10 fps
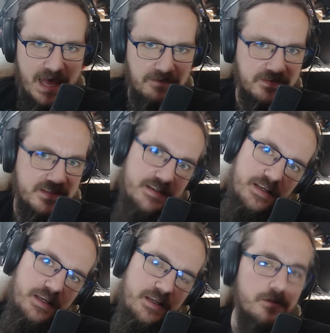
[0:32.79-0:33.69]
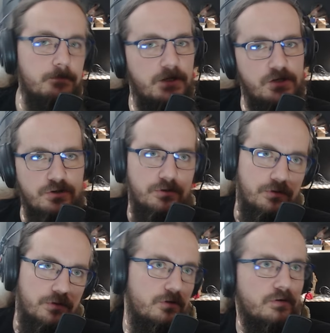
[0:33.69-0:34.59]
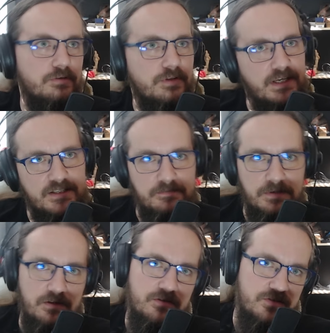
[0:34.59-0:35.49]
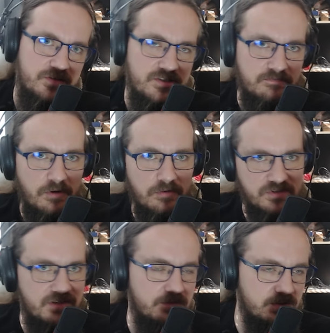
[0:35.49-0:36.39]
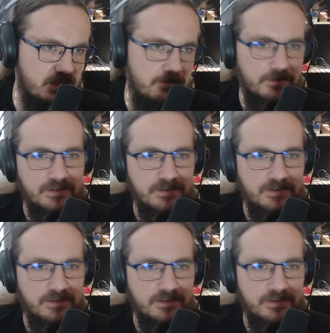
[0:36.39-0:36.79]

have seen a picture or two on next because it spoils everything.